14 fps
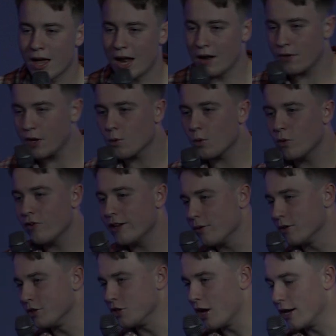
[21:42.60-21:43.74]
I think we're already on
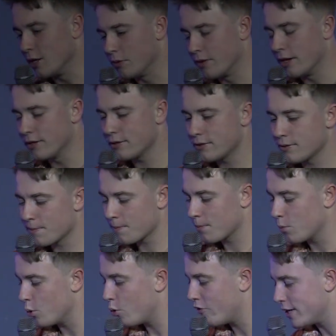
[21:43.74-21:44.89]
a journey with this.
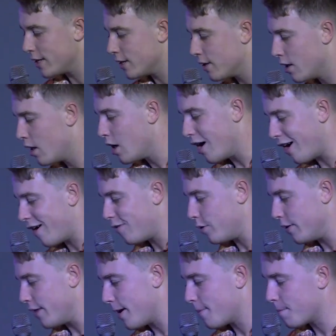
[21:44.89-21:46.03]
We're already
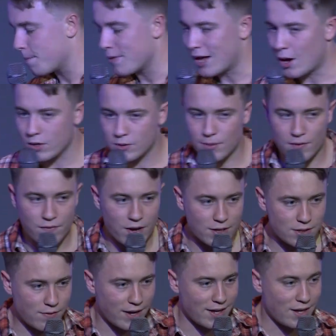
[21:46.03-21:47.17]
halfway there. I went to my
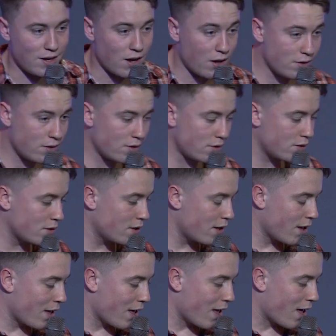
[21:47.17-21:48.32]
first event in London,
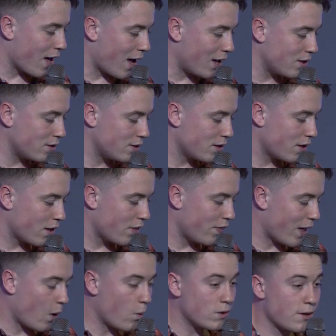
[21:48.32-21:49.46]
and
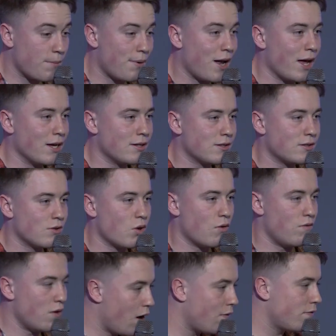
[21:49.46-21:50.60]
that was a place
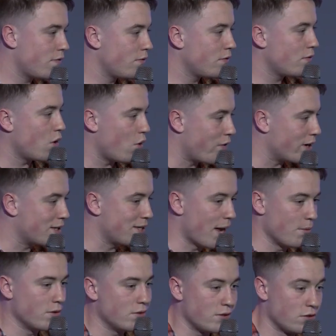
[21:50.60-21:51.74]
of love, of
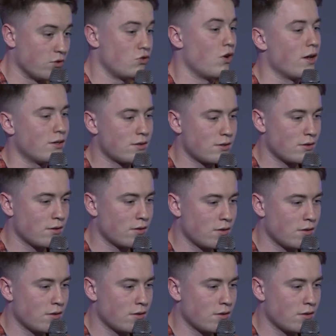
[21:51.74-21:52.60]
acceptance and trust.